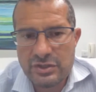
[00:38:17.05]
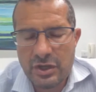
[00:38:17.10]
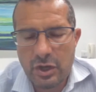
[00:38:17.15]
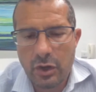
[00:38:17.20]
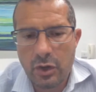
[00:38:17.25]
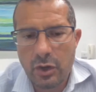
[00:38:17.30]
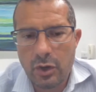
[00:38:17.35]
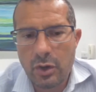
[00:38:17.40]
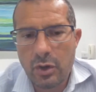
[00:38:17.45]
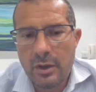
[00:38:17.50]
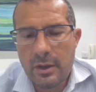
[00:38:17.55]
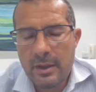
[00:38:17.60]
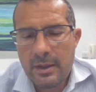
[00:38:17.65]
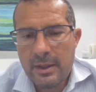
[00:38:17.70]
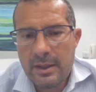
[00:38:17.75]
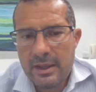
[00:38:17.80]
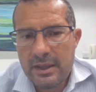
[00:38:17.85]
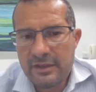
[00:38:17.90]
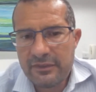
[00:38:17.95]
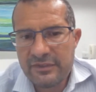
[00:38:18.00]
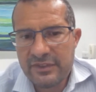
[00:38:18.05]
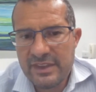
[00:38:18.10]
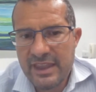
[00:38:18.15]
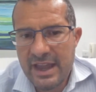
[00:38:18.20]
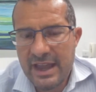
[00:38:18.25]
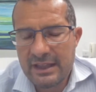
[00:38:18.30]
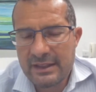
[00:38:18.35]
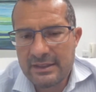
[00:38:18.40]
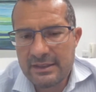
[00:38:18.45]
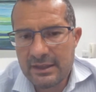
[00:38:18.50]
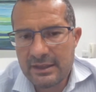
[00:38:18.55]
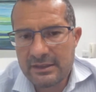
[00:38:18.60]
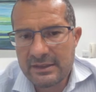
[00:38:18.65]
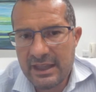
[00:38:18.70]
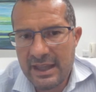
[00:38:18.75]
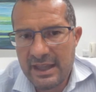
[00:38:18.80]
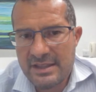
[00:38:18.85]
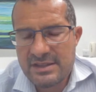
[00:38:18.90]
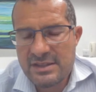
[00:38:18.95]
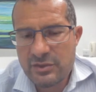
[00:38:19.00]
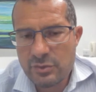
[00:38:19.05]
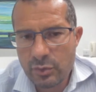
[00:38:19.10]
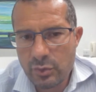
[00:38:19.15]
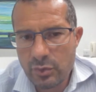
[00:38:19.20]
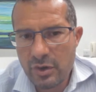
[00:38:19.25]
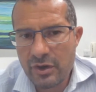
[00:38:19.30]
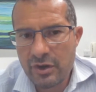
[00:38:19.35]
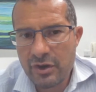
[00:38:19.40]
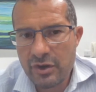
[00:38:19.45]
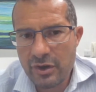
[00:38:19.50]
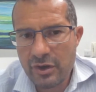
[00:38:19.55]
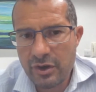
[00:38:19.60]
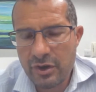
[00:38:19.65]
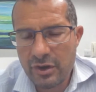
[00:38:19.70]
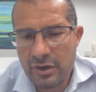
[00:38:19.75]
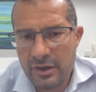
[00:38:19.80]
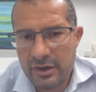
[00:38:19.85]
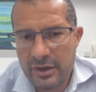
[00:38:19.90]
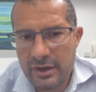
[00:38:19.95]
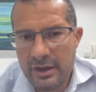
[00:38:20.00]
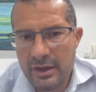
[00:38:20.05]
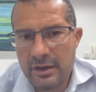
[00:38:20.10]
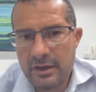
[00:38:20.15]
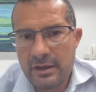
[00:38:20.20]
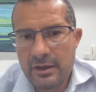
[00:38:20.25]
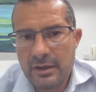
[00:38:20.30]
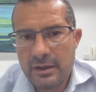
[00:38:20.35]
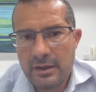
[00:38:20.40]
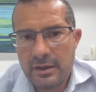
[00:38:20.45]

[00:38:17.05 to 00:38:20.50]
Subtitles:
So if that tends to occur